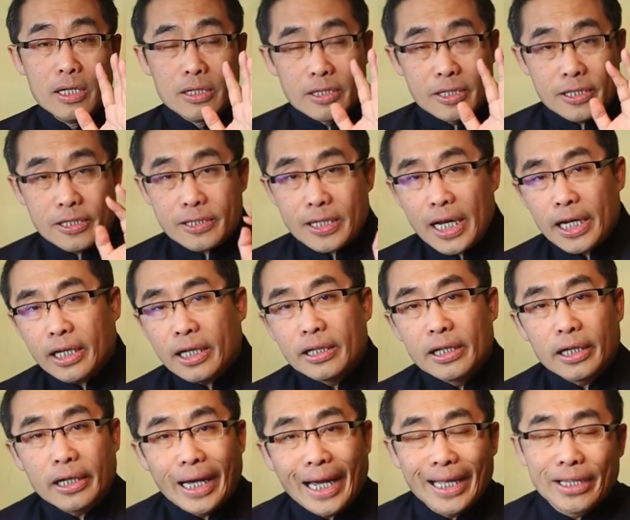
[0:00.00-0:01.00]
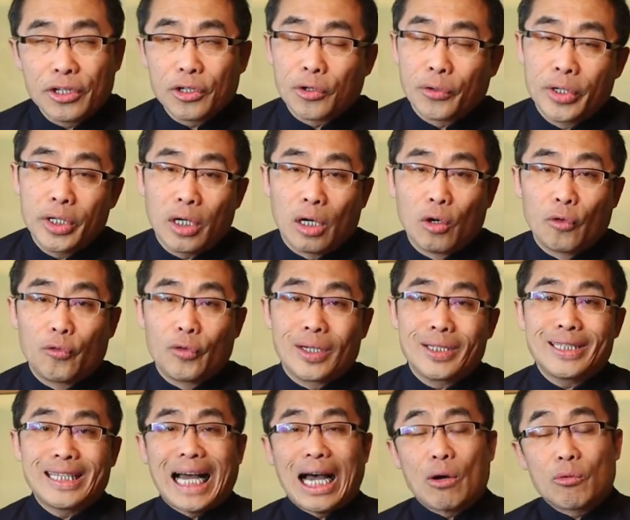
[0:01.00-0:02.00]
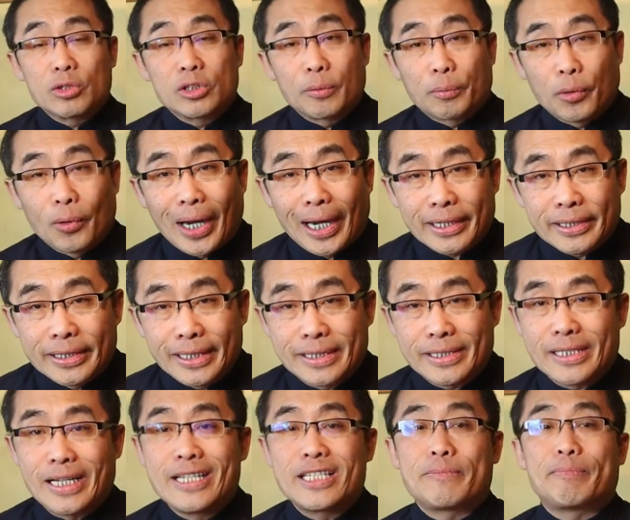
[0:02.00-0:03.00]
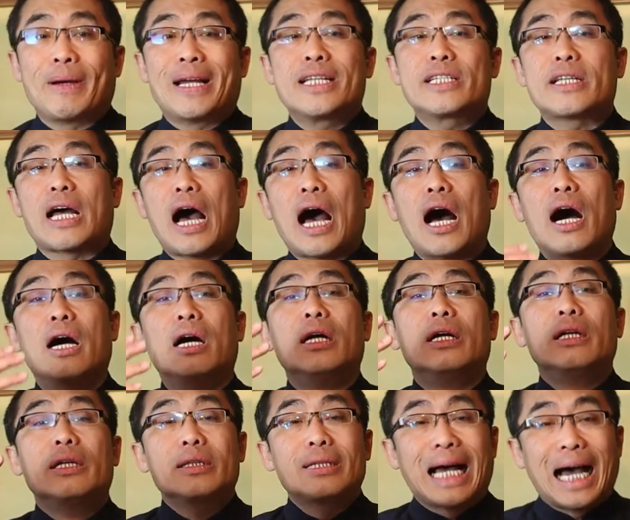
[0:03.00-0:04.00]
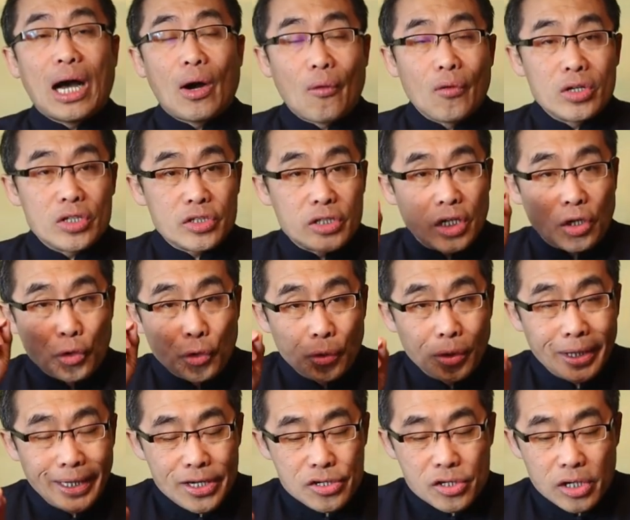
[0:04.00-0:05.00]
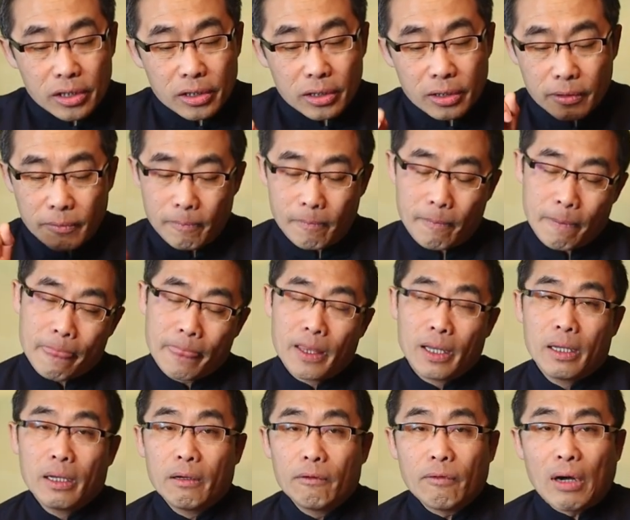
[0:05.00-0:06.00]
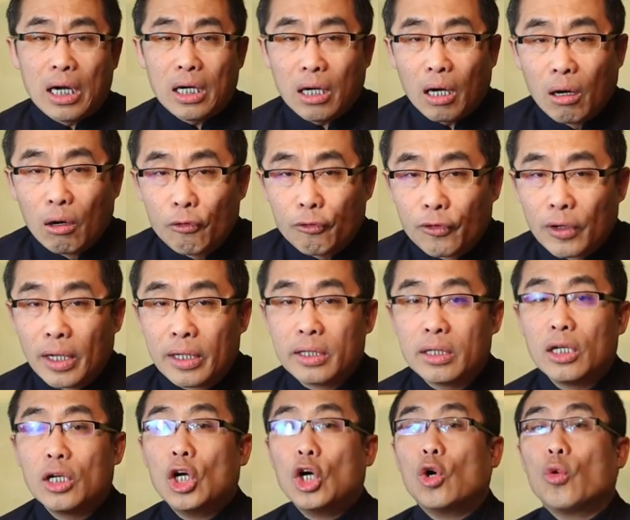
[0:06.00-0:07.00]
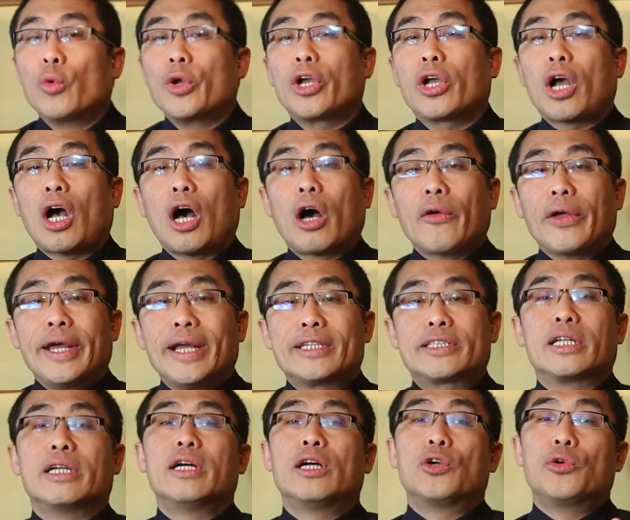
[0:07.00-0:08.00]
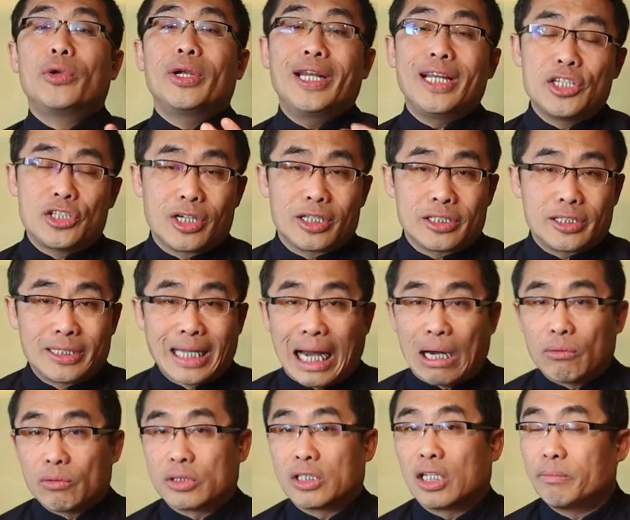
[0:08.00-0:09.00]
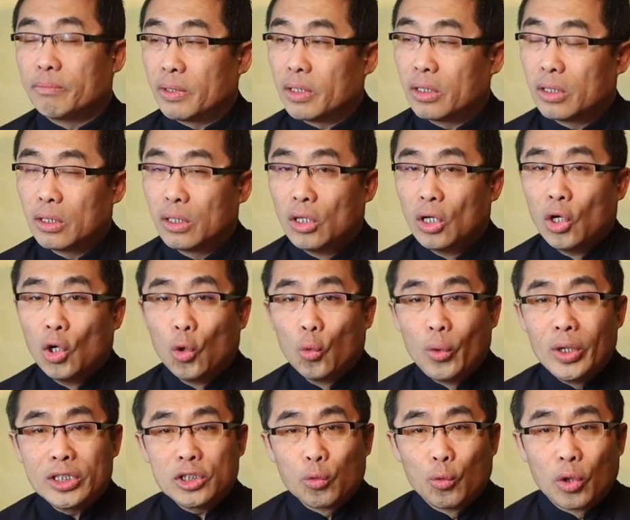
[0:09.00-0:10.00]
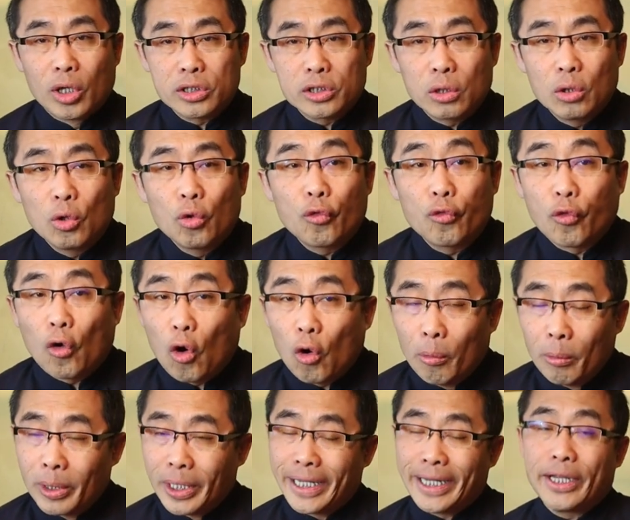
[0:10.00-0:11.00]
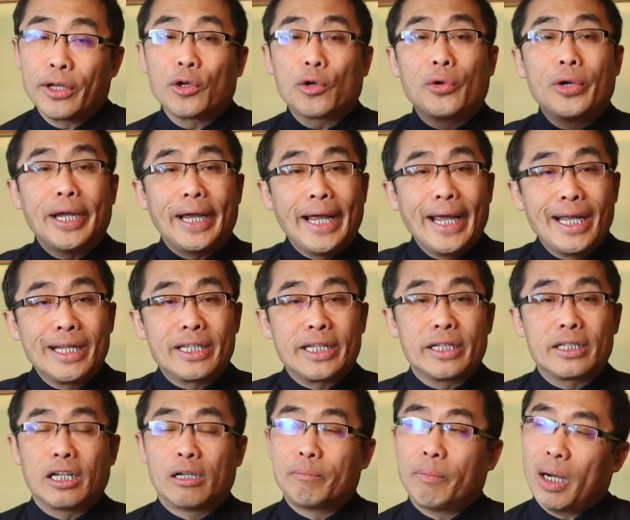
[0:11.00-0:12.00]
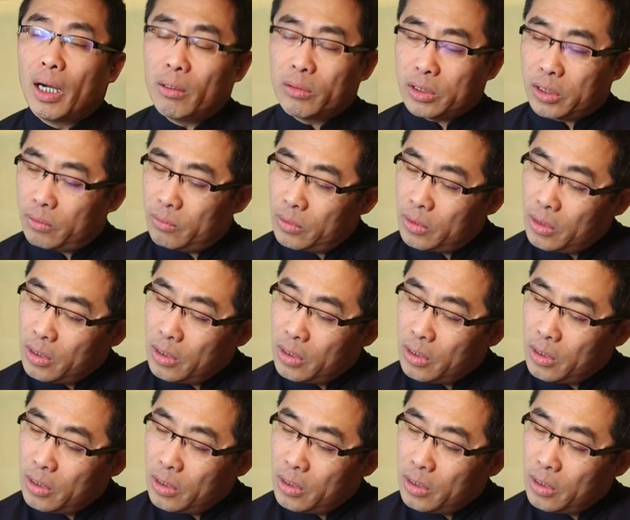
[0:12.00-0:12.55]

The second category of Daoist practice is based on Daoist religion. Very often, we call it religious Daoism, which was formally created about